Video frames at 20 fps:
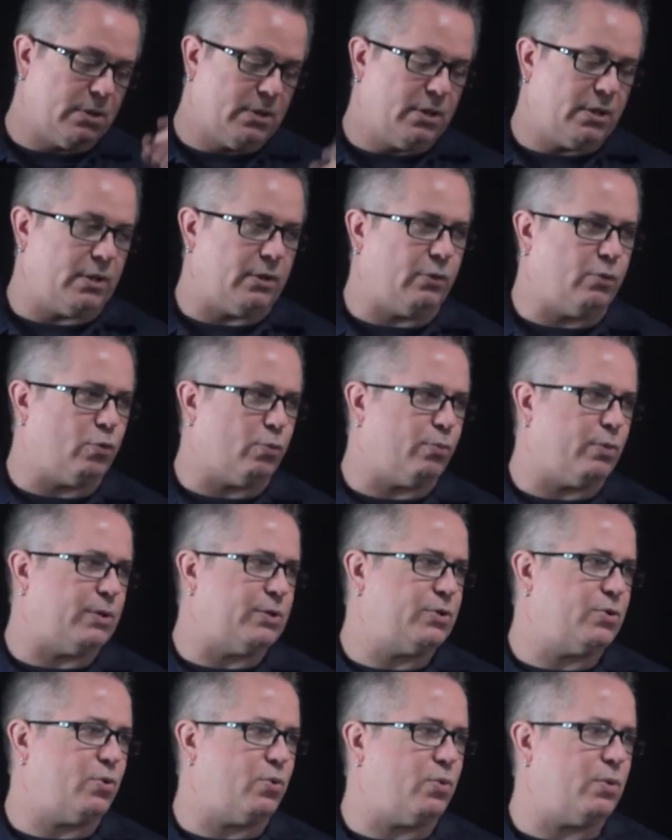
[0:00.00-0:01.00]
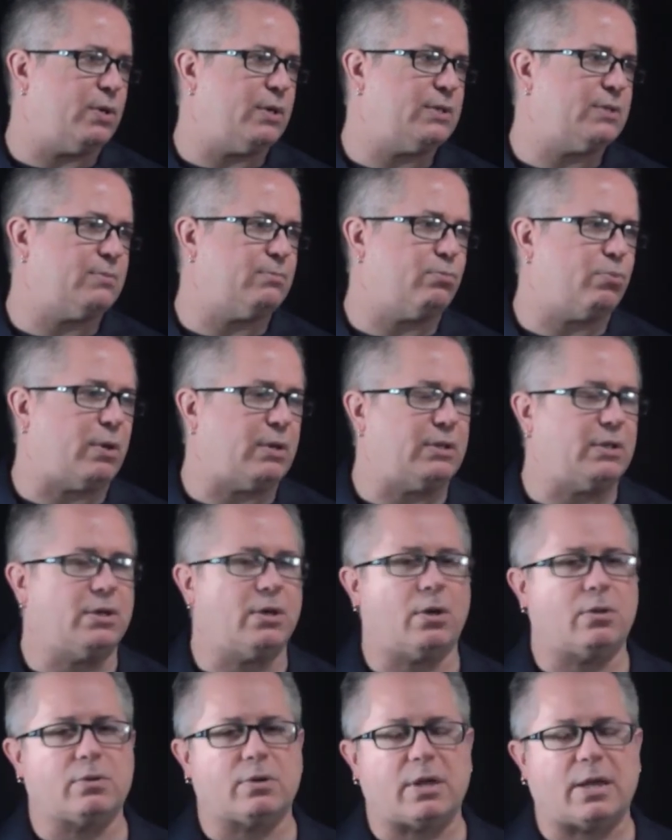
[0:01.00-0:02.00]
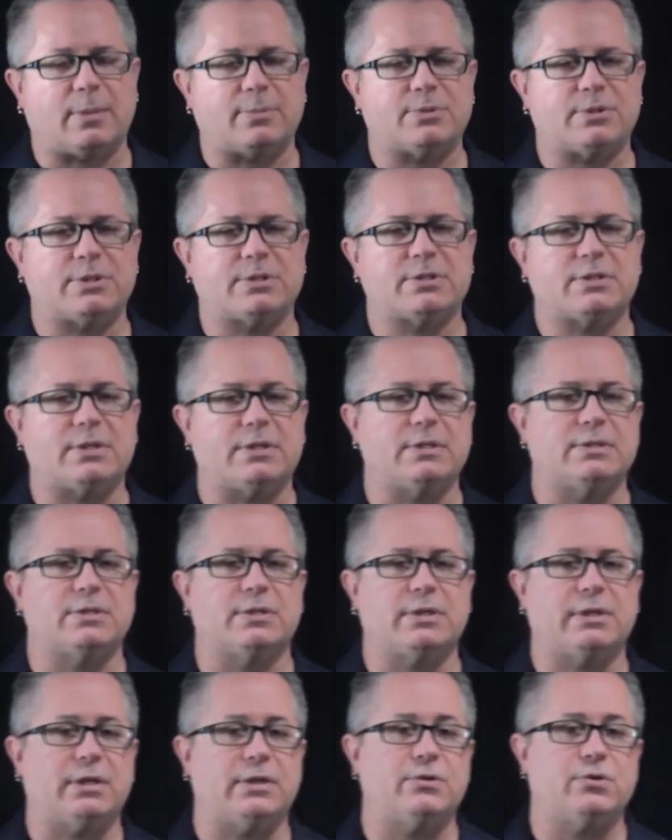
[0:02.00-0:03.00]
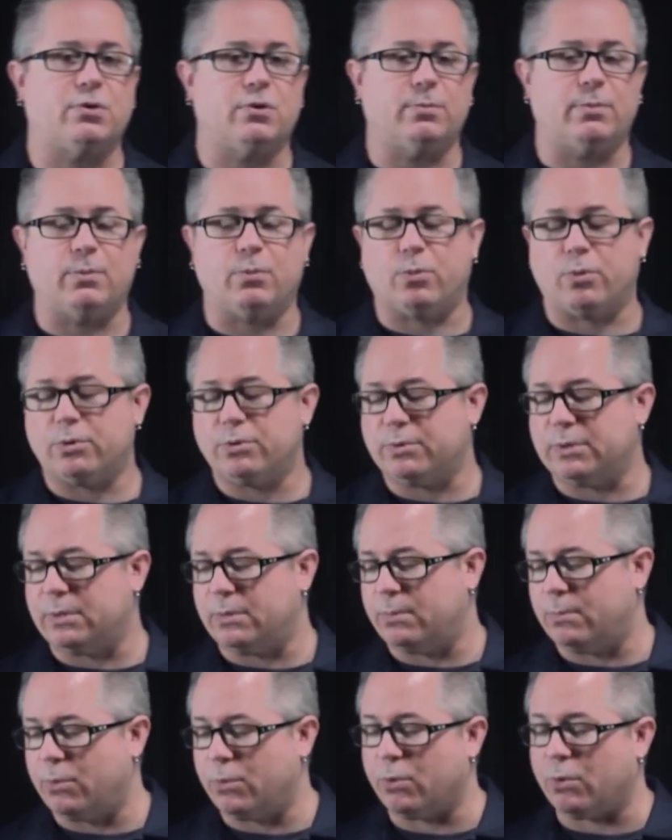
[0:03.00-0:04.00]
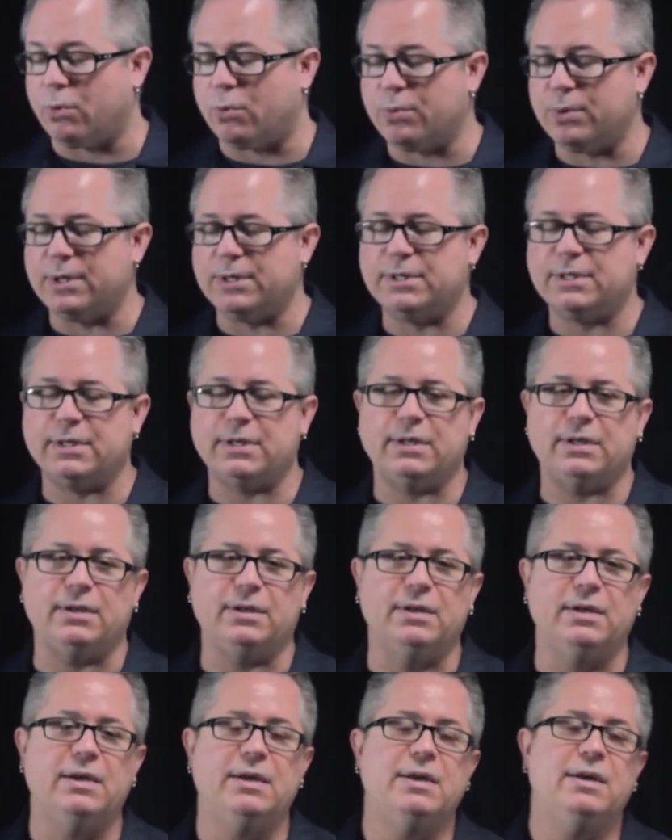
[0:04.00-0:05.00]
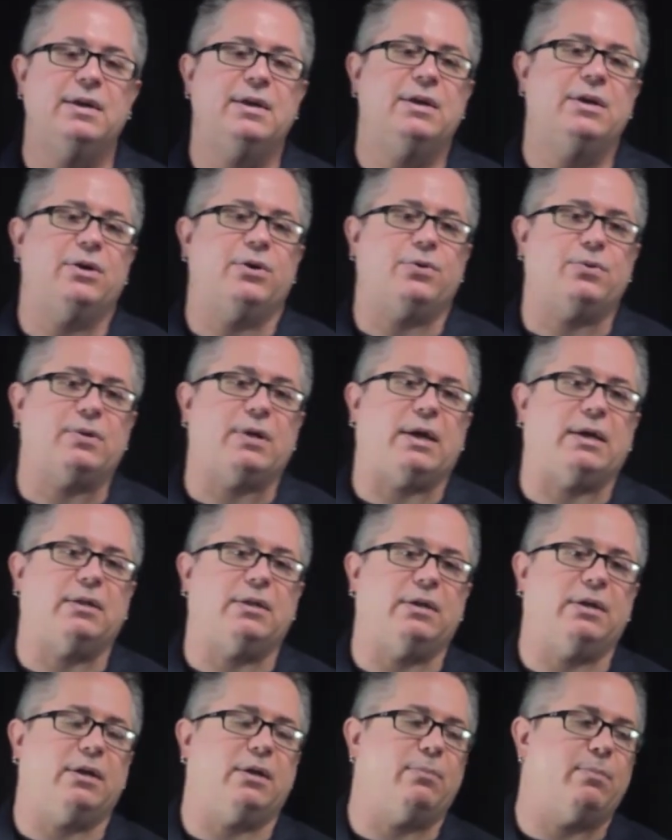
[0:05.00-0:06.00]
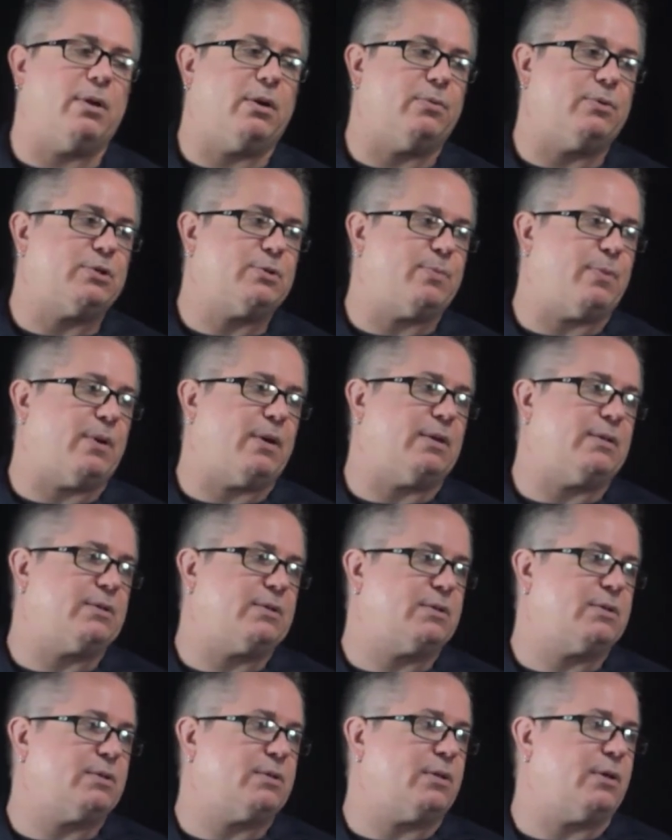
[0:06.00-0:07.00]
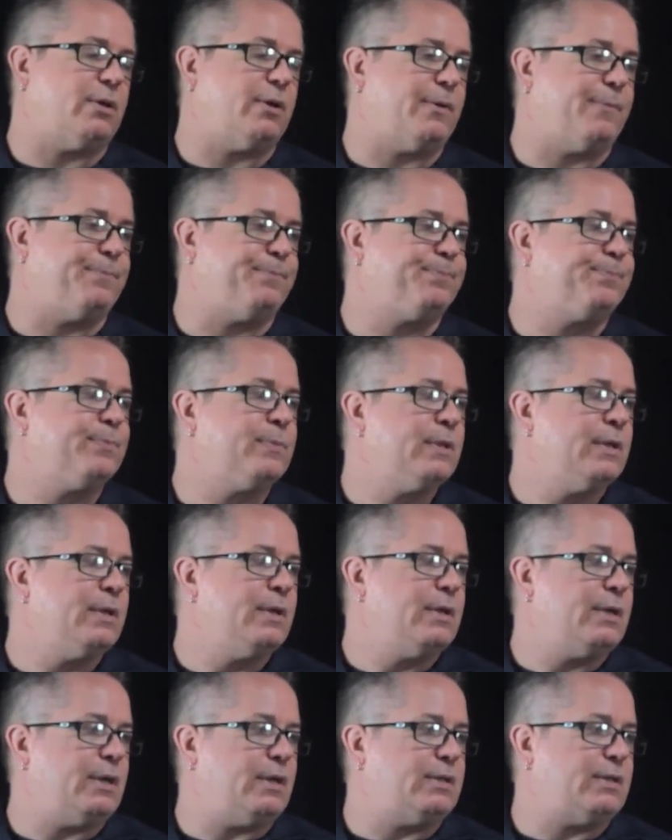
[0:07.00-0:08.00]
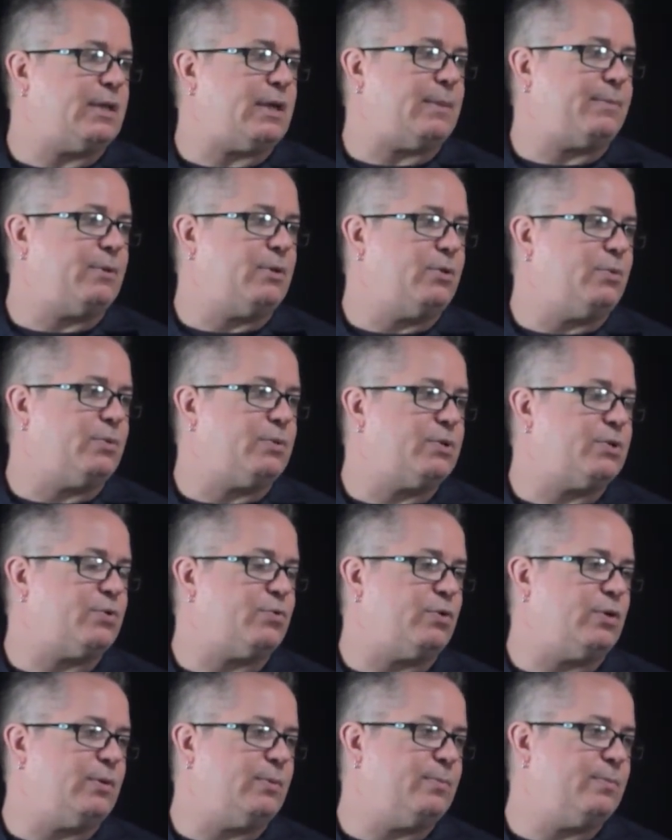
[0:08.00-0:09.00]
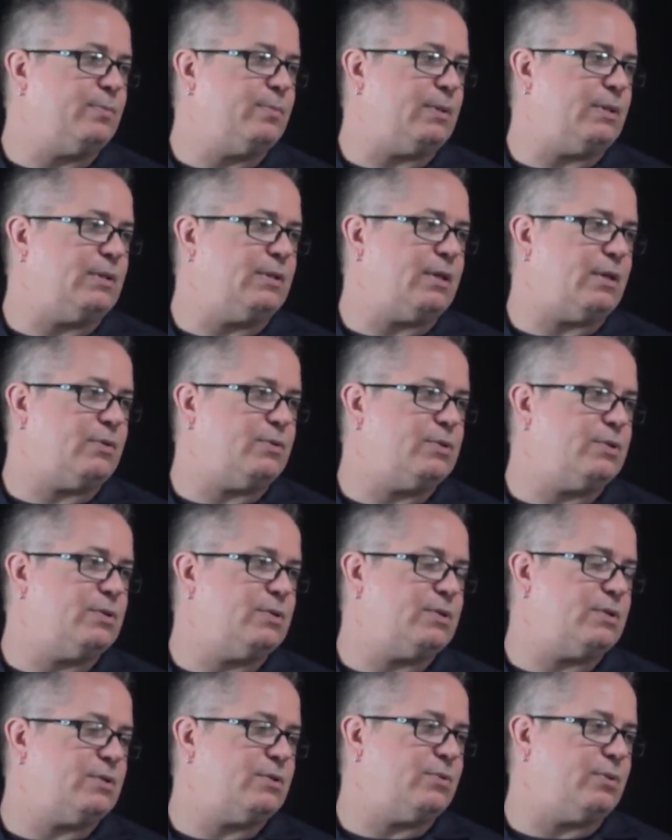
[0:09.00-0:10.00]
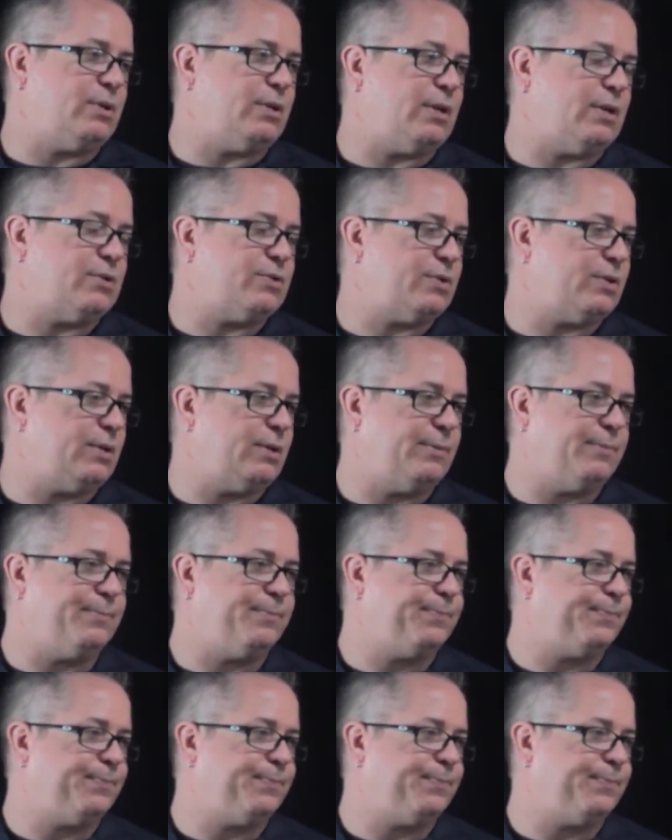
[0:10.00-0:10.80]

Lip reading: incorporate toys and brightly colored objects, things that kids are going to be more oriented in, you're likely to get a better response. It tapped into extreme intelligences. We can actually